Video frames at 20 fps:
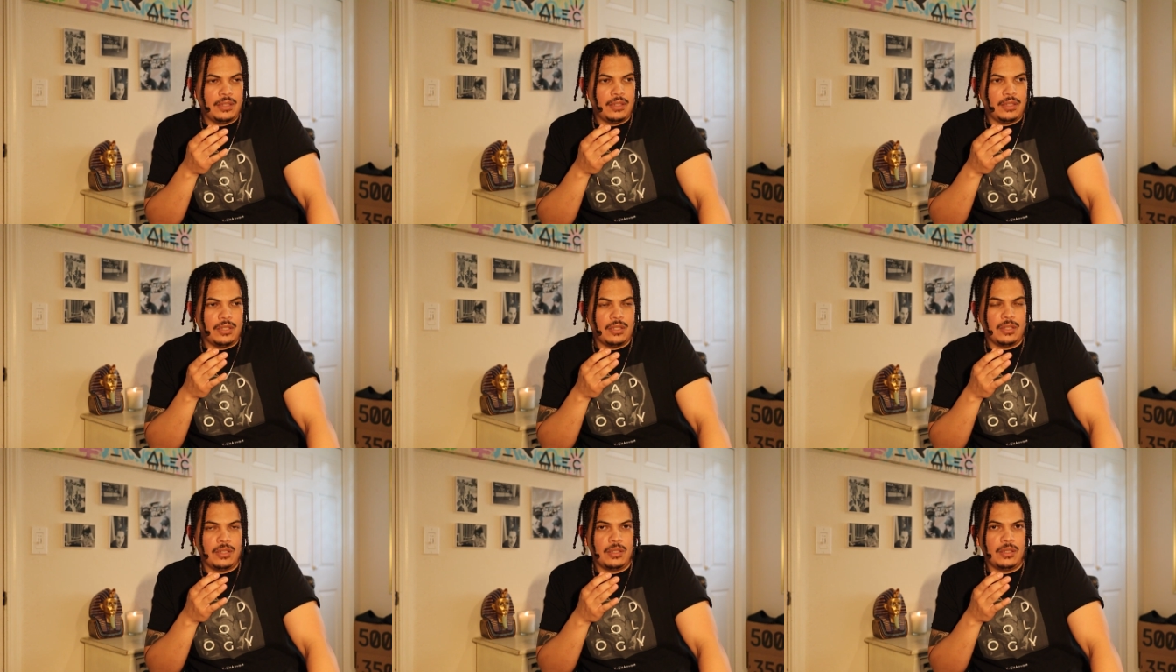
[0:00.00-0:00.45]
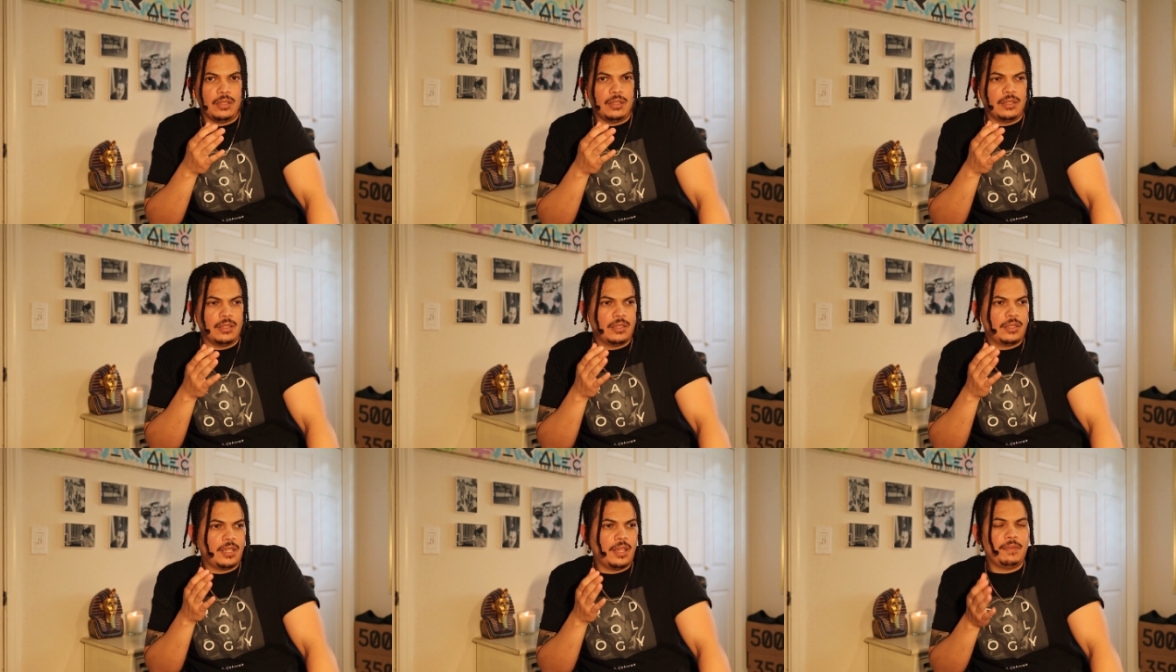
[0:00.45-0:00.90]

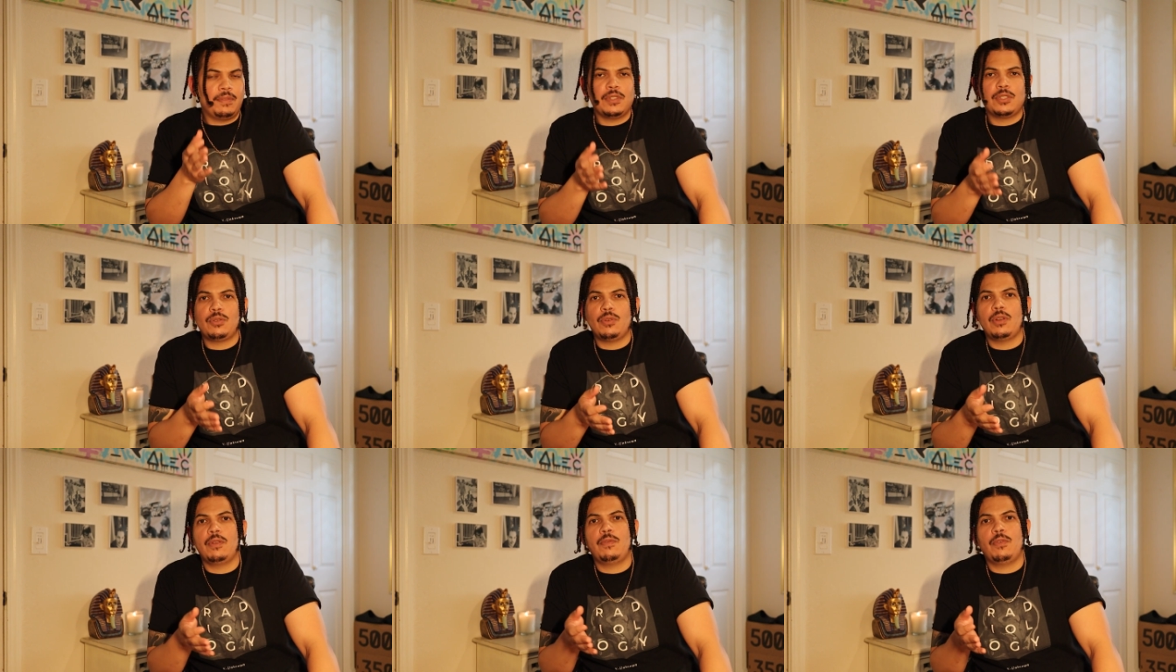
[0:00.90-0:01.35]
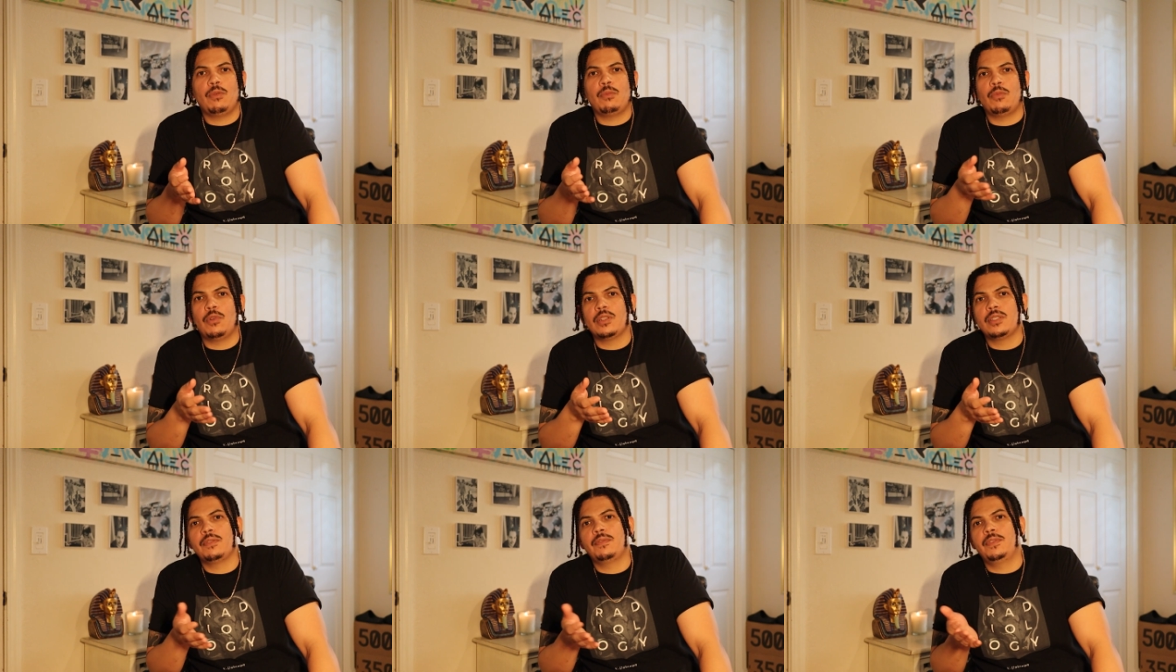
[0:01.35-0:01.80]
the safety screening form
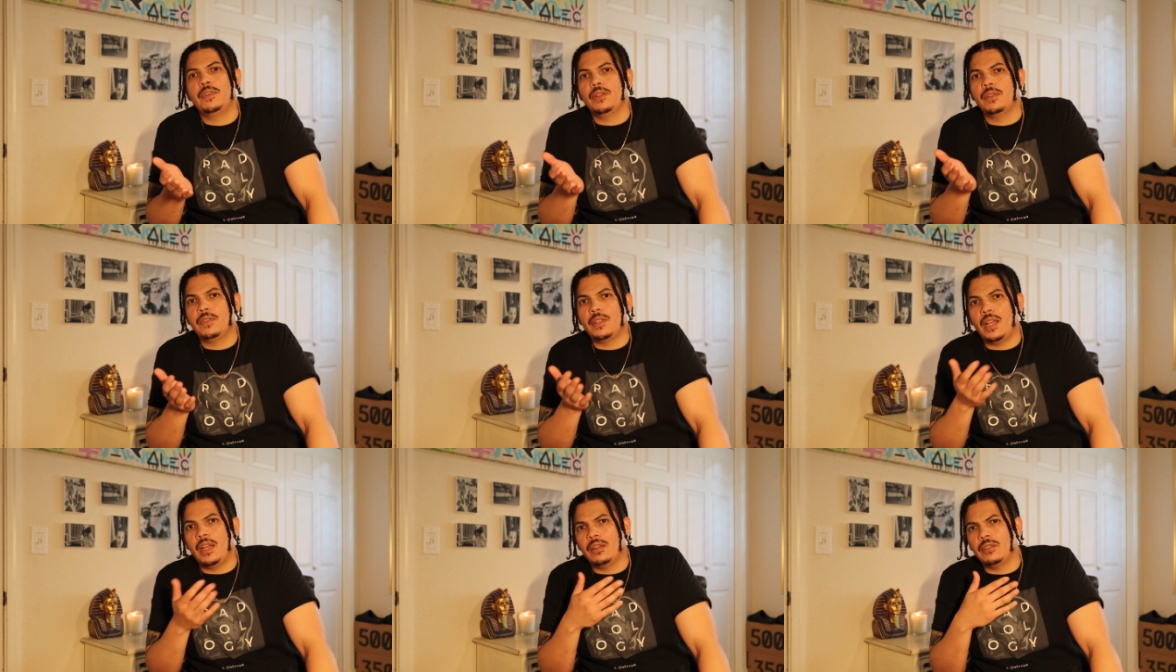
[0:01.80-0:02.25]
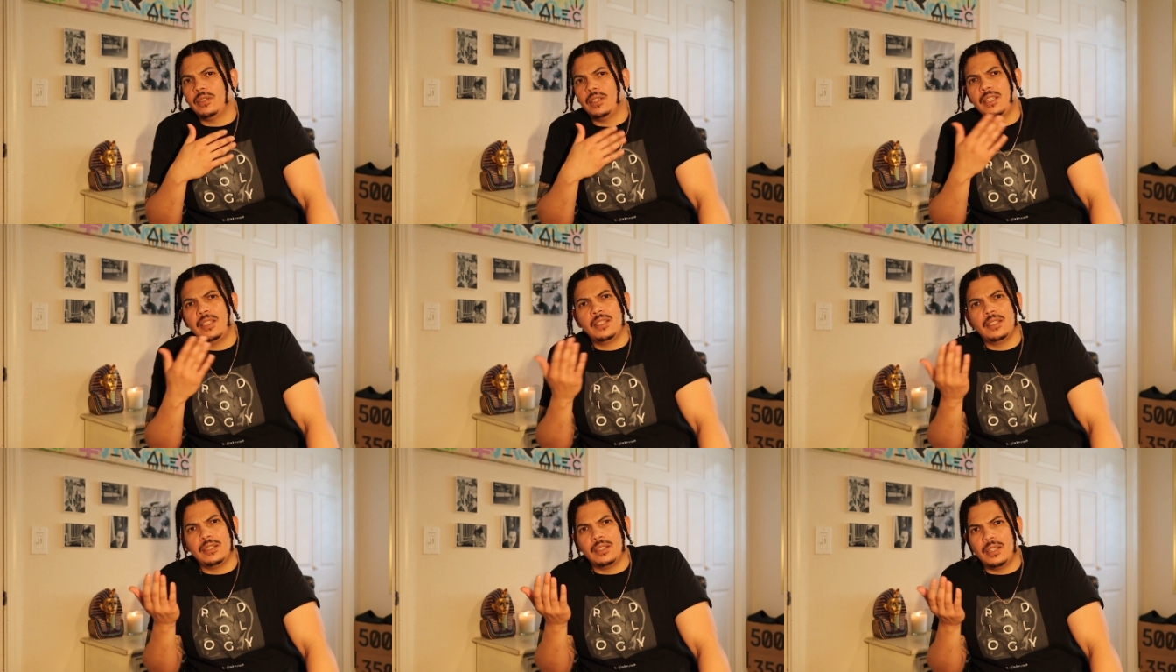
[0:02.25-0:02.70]
wasn't filled out
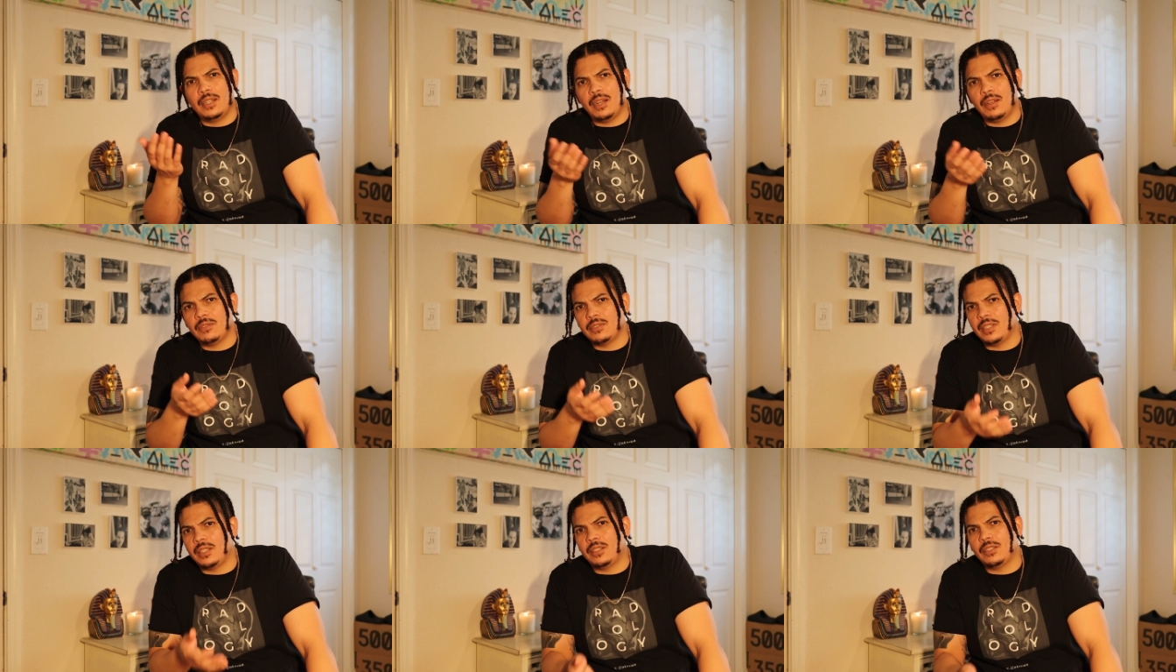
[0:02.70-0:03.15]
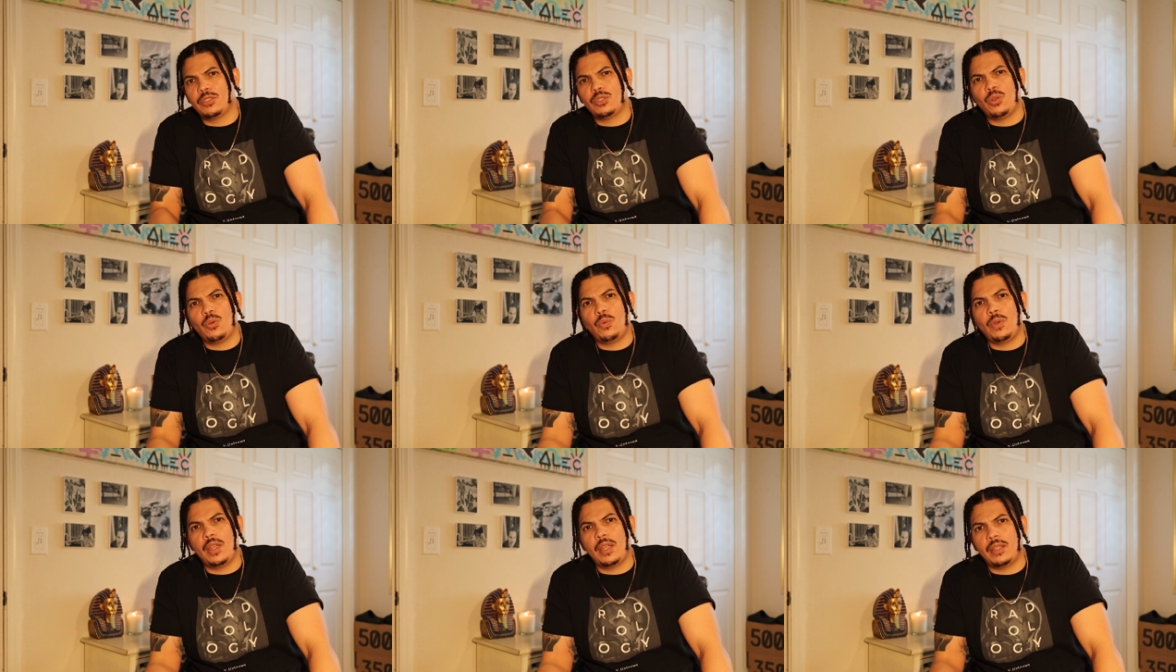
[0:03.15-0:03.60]
either, and I was like, there's
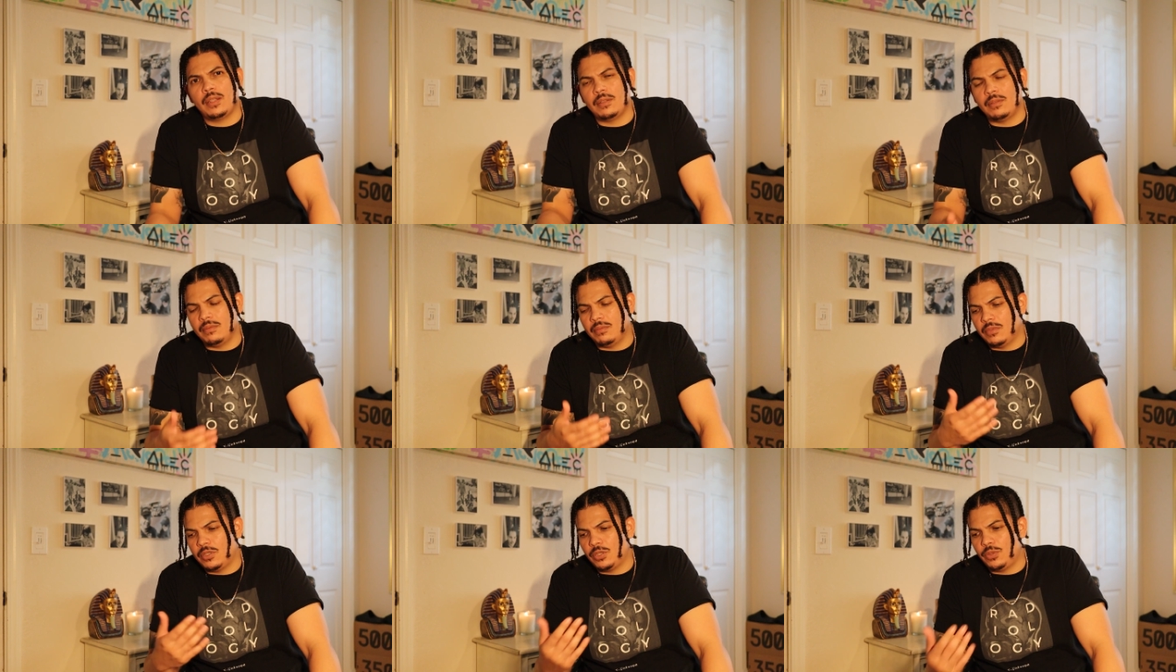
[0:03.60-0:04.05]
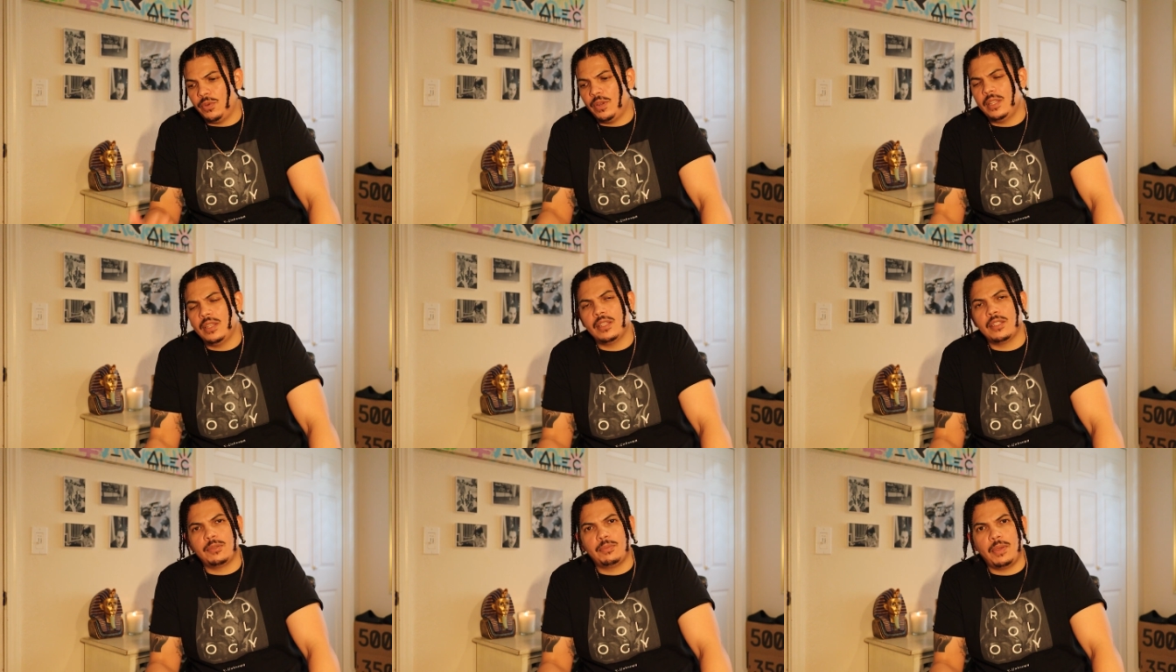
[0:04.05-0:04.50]
no way I can
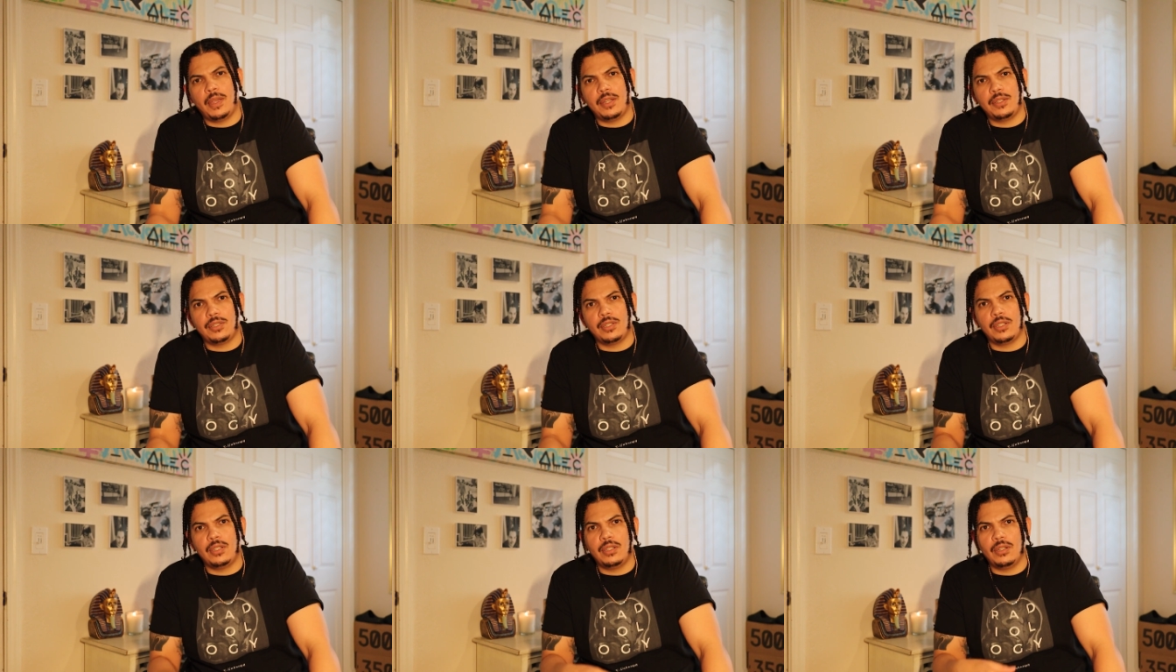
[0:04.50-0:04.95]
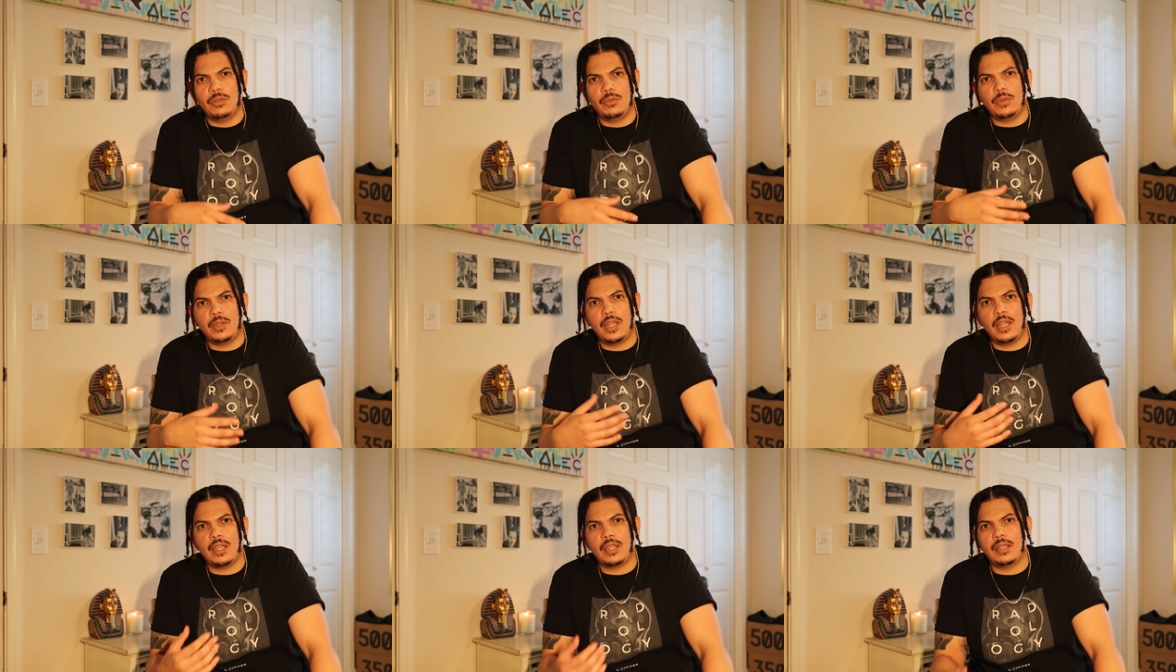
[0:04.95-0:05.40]
screen this patient, you know,
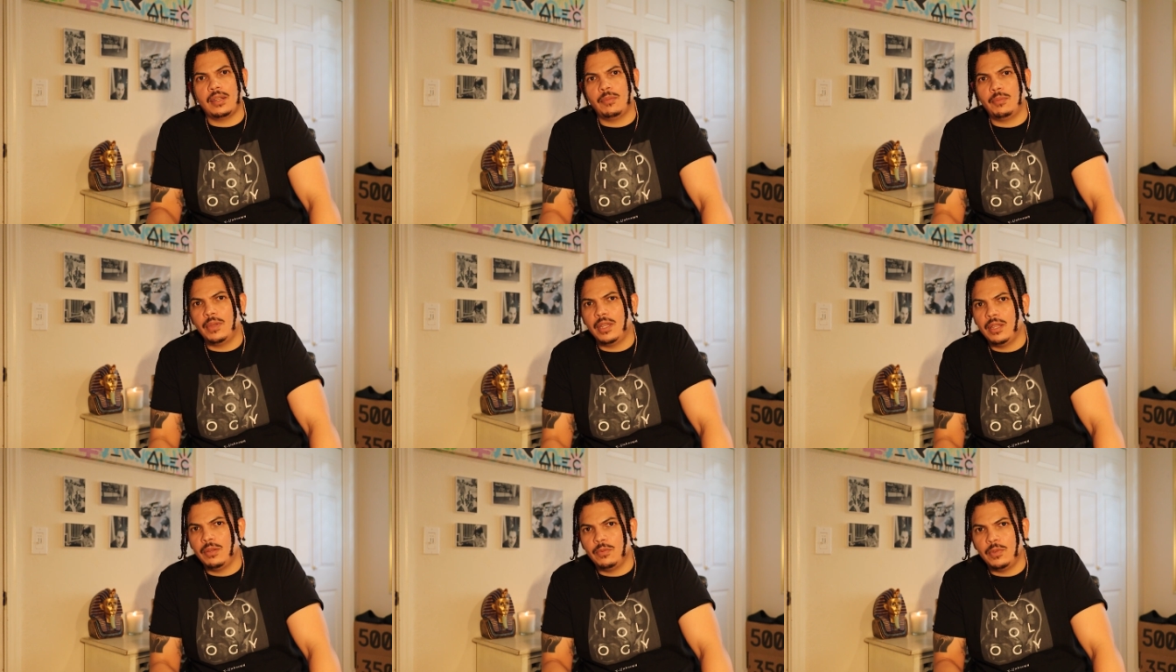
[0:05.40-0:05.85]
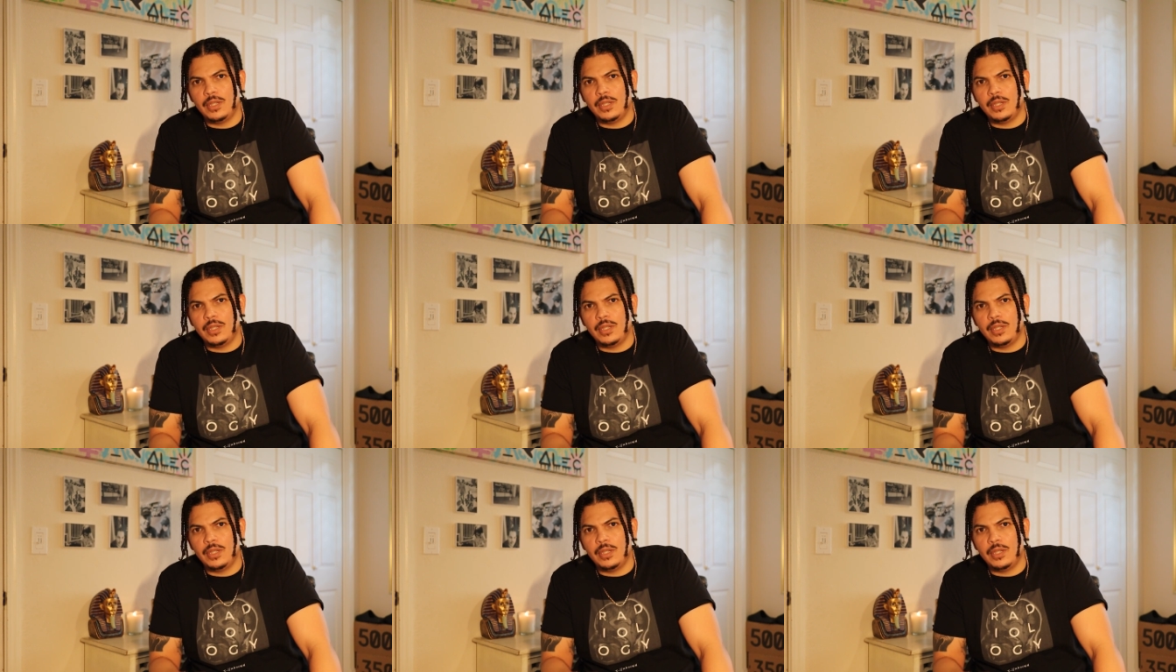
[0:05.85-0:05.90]
we can't get him in.